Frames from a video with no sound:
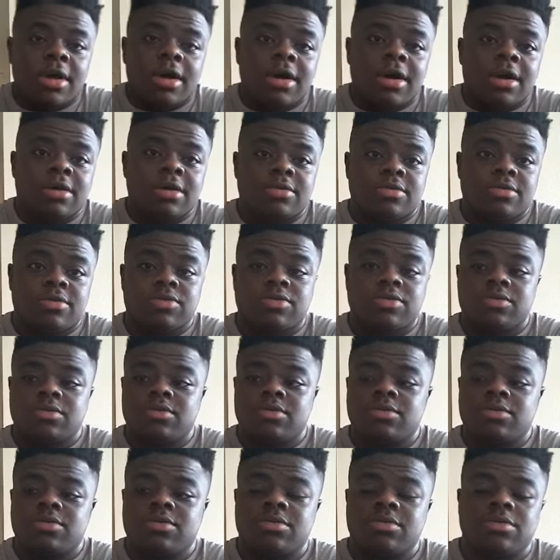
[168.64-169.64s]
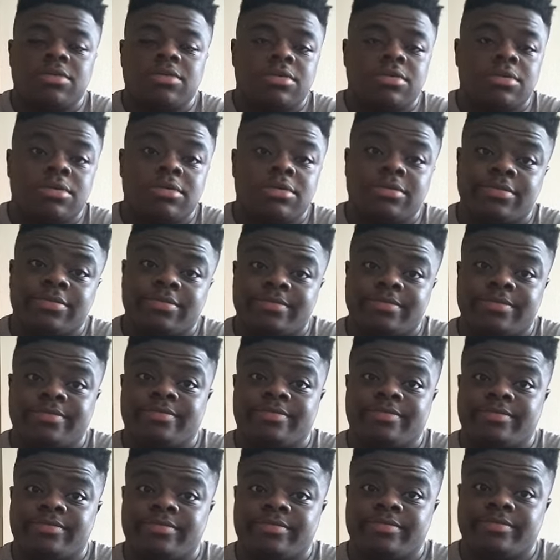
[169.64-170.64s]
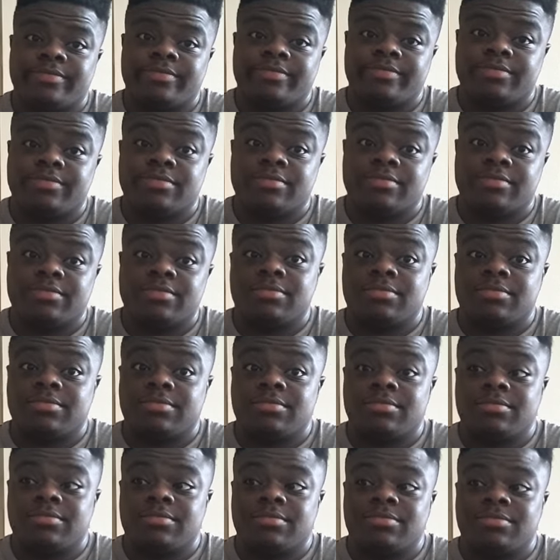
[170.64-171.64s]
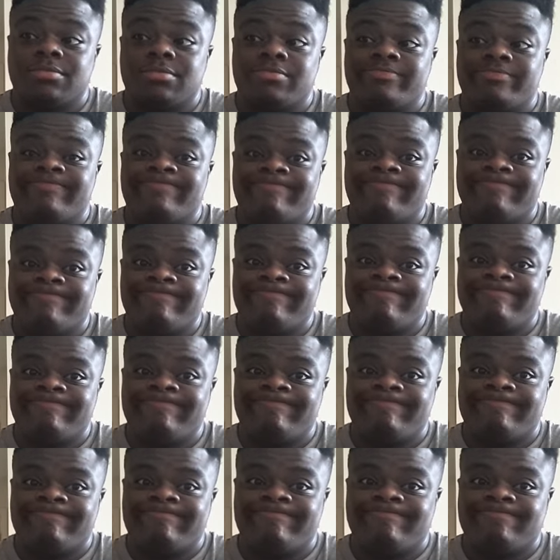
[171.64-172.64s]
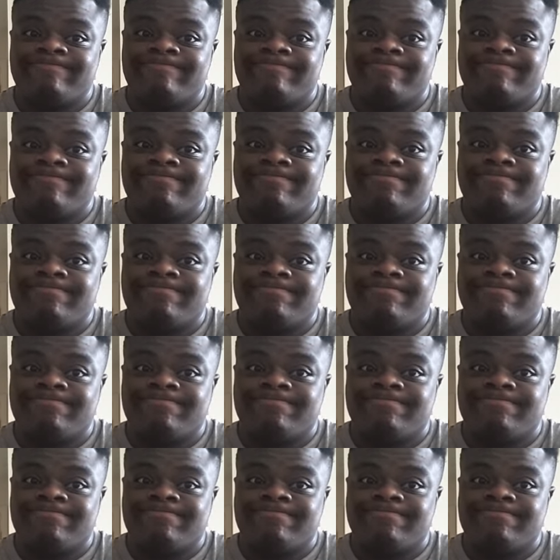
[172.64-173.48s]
(no one is talking)